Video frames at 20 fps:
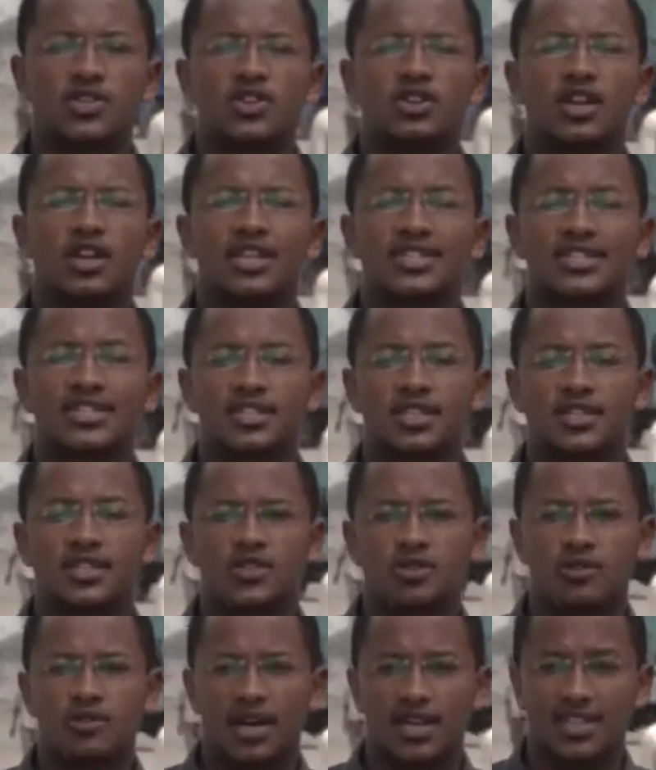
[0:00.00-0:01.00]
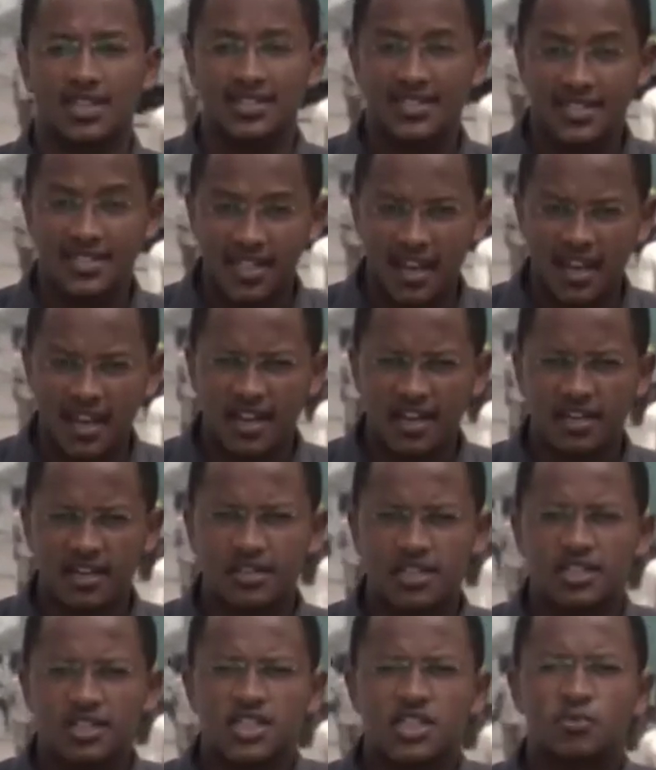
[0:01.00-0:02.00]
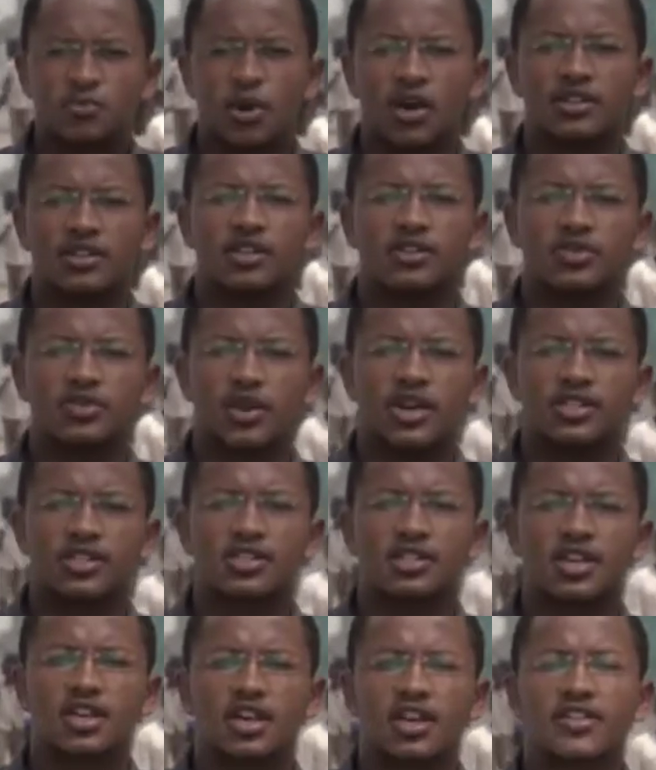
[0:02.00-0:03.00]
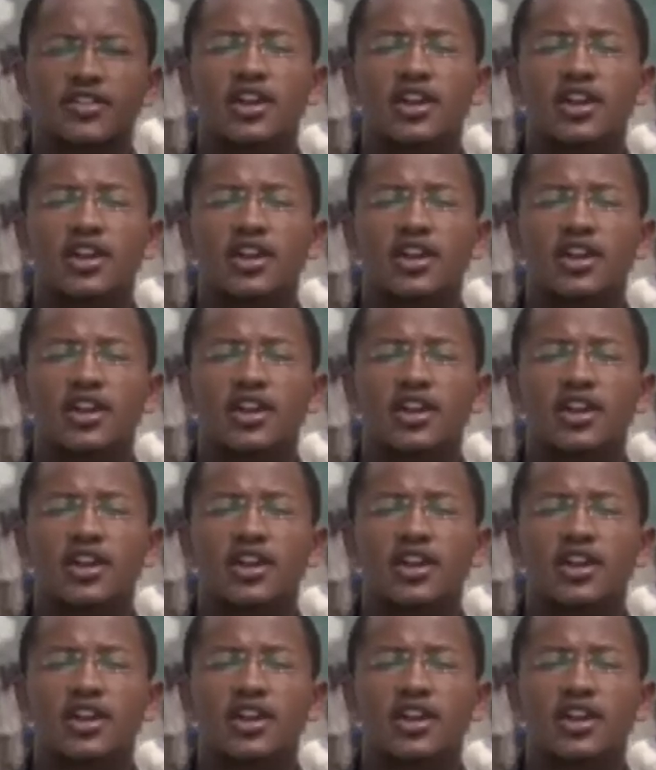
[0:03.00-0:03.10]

journalists in Somalia say that despite the threats,